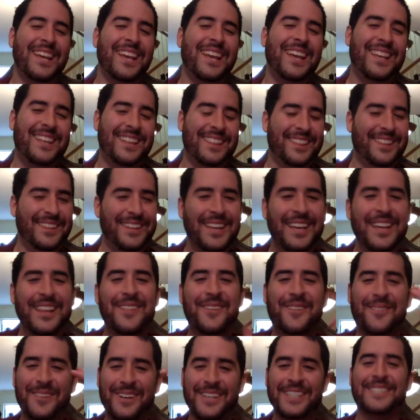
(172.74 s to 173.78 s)
And the
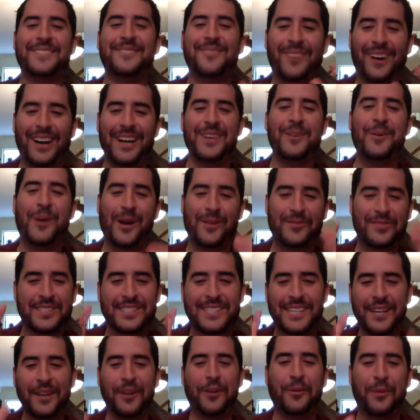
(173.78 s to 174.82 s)
reason why you have
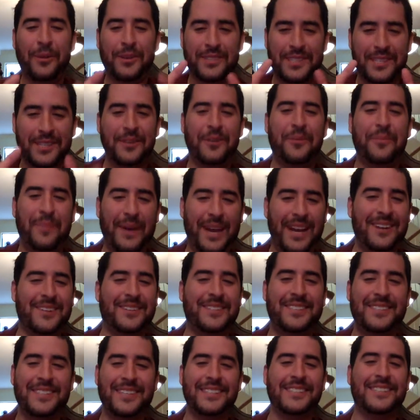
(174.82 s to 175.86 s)
single-payer
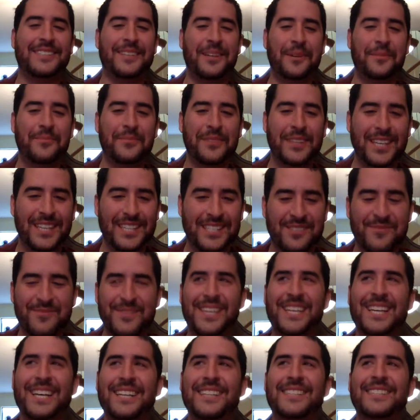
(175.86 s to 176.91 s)
system is
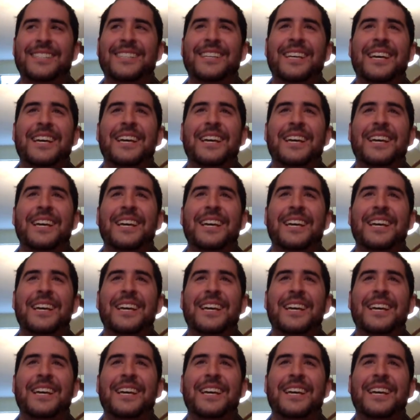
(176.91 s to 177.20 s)
because